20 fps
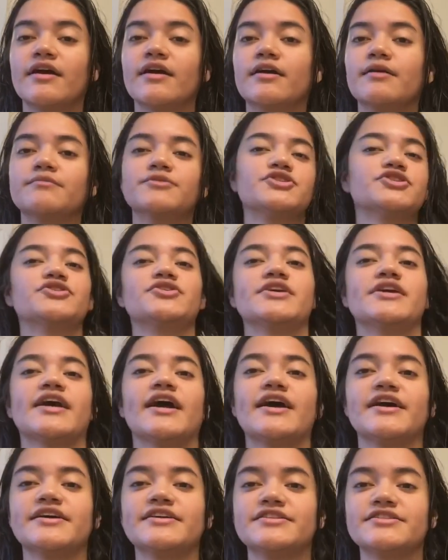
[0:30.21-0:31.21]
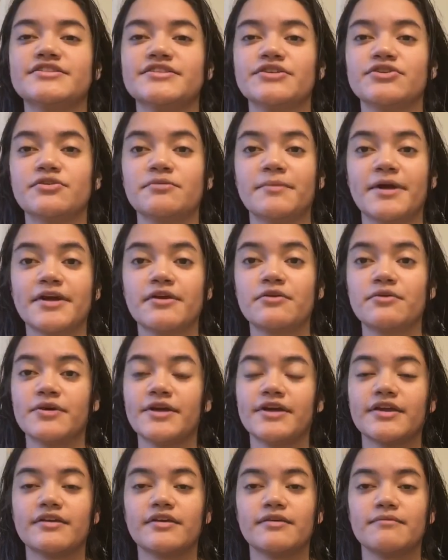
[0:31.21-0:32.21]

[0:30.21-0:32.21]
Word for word: um, show you guys you know my quick